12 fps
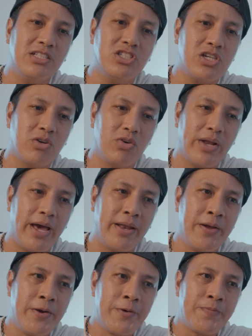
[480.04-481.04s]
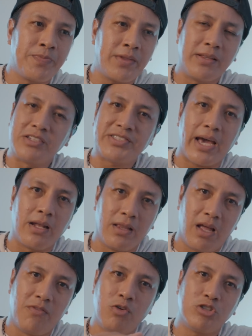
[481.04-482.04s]
in general, that the standard
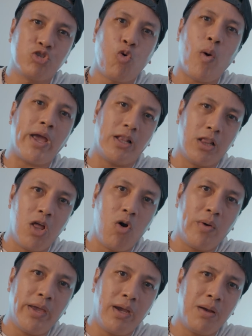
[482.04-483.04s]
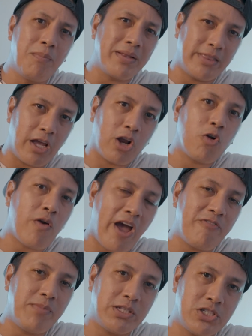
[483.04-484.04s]
level is quite low here, but their
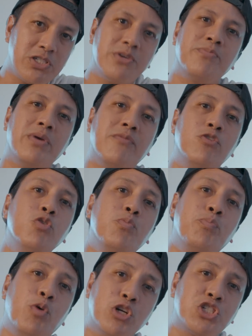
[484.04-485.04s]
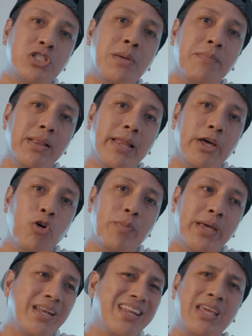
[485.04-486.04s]
craftsmanship, if you push them a little
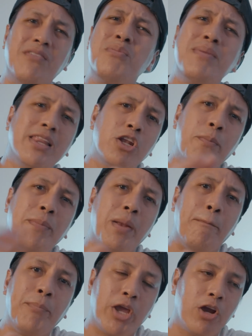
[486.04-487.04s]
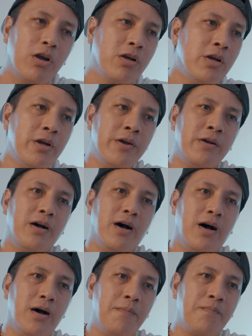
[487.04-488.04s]
bit and give them a little bit of beer,
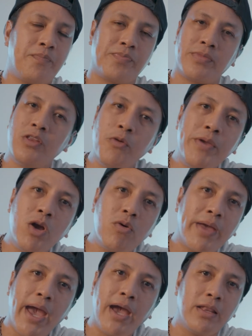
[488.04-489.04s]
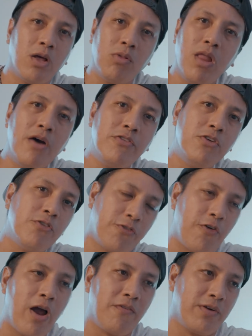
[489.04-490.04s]
they'll be okay. They'll love you
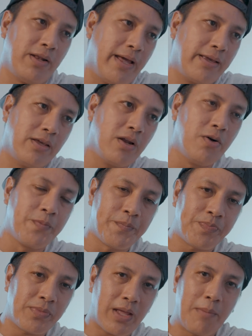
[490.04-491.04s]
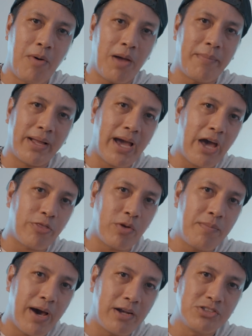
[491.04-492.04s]
forever. Like, you know, I bought my guy 3
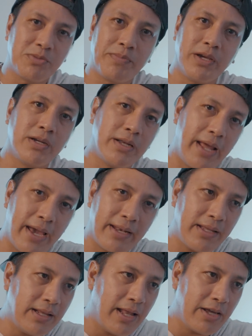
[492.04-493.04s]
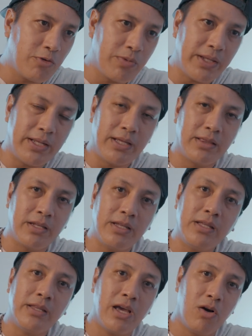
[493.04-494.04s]
bottles of beer today and he like redid the
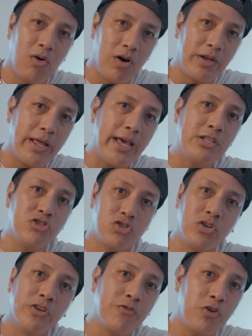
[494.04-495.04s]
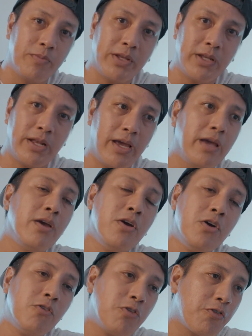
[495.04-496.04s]
detail on the engine hood for me today
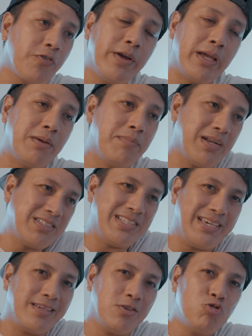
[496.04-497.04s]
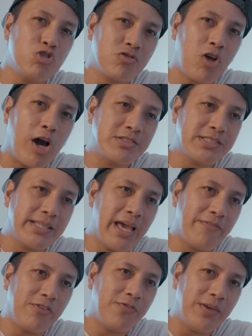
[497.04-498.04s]
for free. But it's like, you just constantly
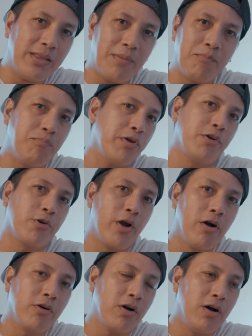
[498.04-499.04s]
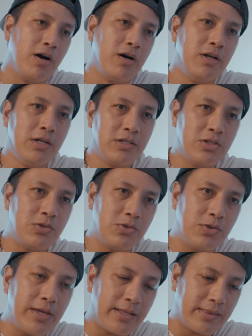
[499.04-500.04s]
have to feed them beer or alcohol to
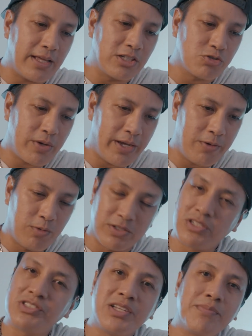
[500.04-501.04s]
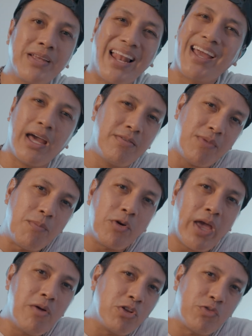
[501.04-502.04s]
get things right, which is something like I'm
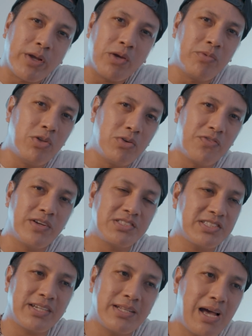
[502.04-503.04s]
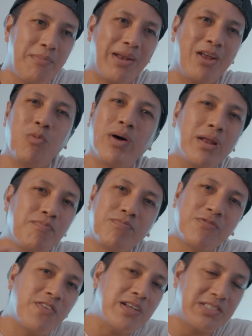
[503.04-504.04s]
okay with drinking with you the first and second time, but I don't want to
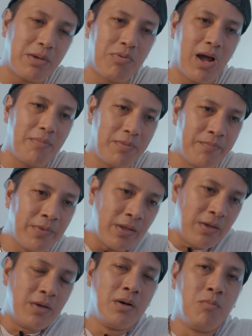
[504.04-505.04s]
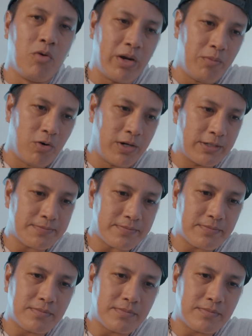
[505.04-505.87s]
face that problem more and more.